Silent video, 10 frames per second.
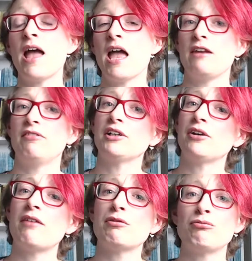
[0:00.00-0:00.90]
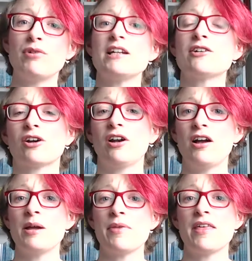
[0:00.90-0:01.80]
And if I go and have a really good
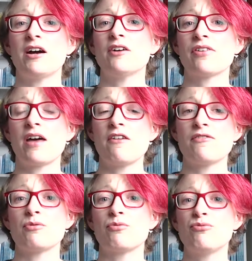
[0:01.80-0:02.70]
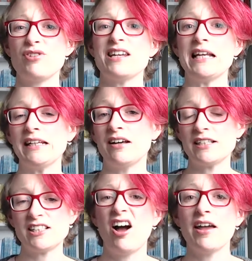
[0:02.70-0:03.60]
climb and then after that I feel really like
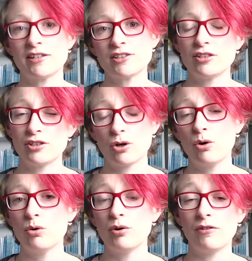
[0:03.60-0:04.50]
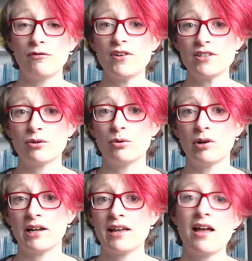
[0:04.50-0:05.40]
tired to the core in a physical
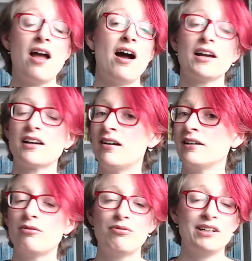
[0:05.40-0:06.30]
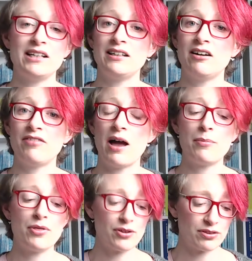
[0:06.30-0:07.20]
way, I kind of really love that.
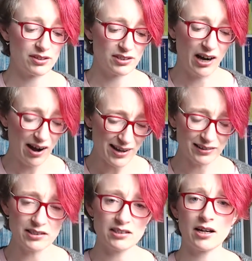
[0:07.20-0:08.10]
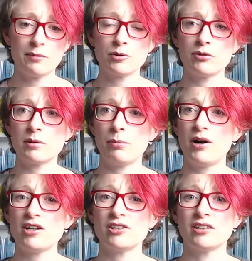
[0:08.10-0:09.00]
But the, the tiredness that comes with
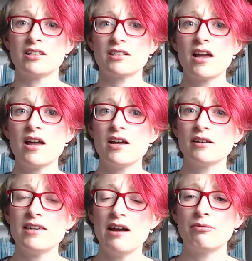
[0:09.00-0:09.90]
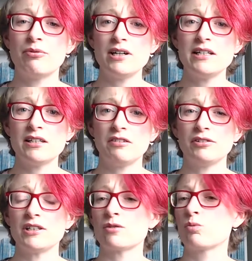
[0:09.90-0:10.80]
depression is, yeah, really different.
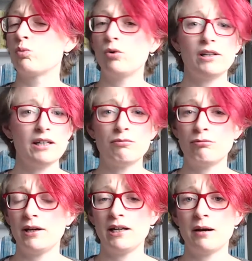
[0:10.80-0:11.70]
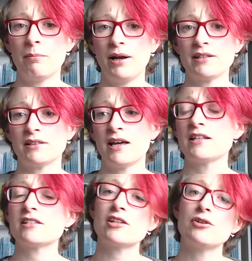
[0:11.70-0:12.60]
It's really, really unpleasant. And it's
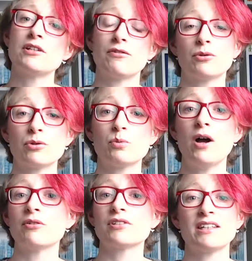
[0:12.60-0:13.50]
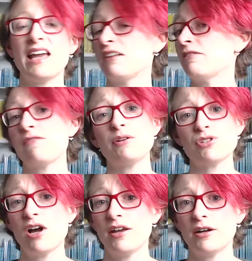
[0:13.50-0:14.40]
so difficult as well. Because again, if I feel
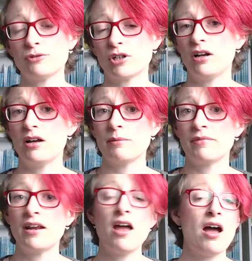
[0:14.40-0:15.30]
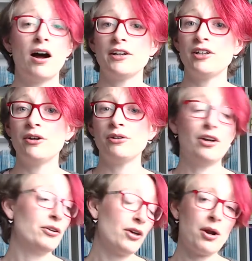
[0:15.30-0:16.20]
tired after a climb, then I know, you know,
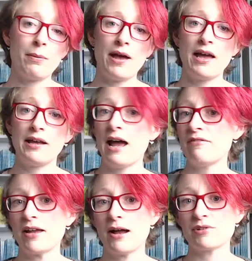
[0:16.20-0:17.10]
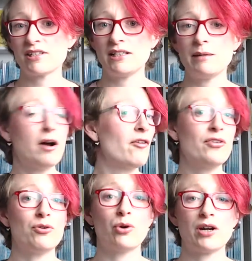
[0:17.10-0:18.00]
go to bed, have eight hours sleep, I'll feel
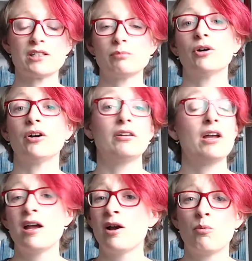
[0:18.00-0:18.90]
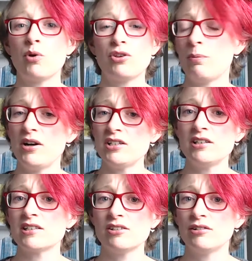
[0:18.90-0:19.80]
great tomorrow. With depression,
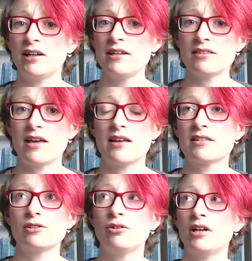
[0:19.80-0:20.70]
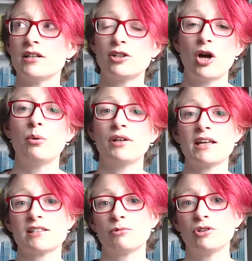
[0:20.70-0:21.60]
it's not like that. It's not like go and get
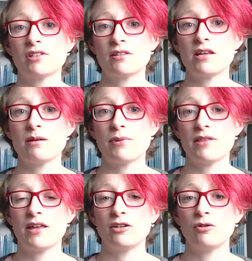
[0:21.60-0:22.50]
some good sleep and then you'll